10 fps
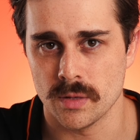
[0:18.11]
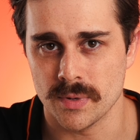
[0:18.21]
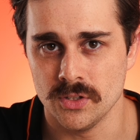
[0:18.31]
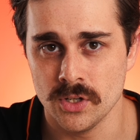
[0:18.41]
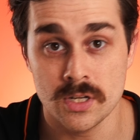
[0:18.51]

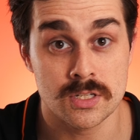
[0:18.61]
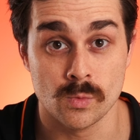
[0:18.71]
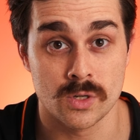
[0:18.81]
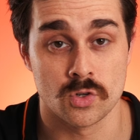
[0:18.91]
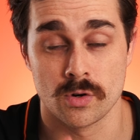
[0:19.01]
been used
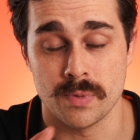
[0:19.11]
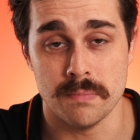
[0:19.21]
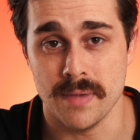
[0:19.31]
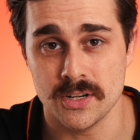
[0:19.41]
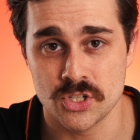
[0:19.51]
and what's already
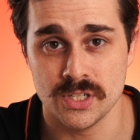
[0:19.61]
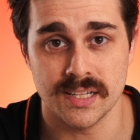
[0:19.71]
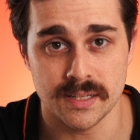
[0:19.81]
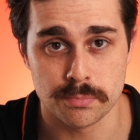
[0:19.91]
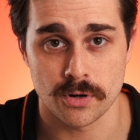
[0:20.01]
been mentioned
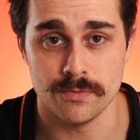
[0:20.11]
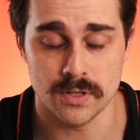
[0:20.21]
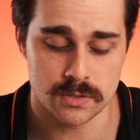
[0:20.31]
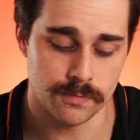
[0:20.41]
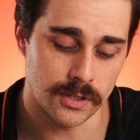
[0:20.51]
in
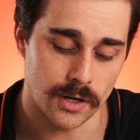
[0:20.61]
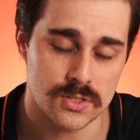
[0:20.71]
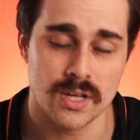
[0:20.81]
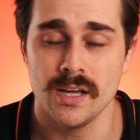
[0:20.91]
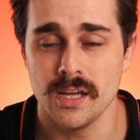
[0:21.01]
previous videos.